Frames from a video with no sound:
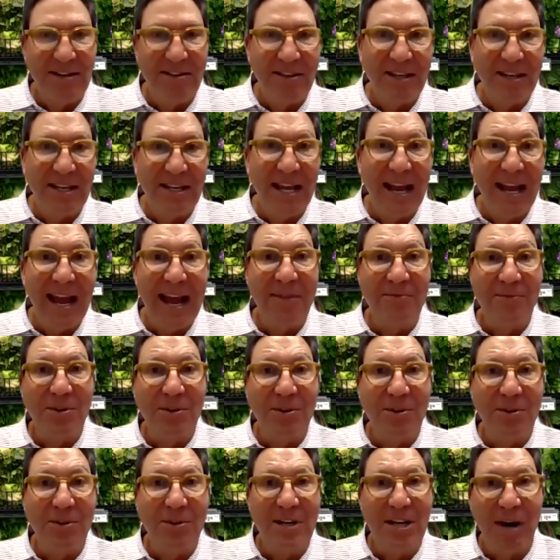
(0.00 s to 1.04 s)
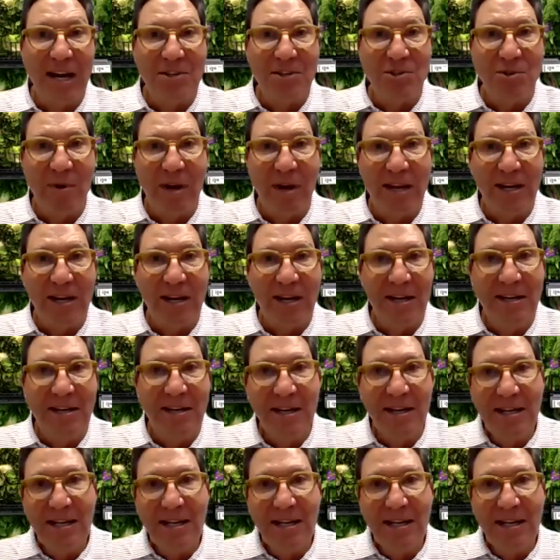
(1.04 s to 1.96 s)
and the day after he graduated,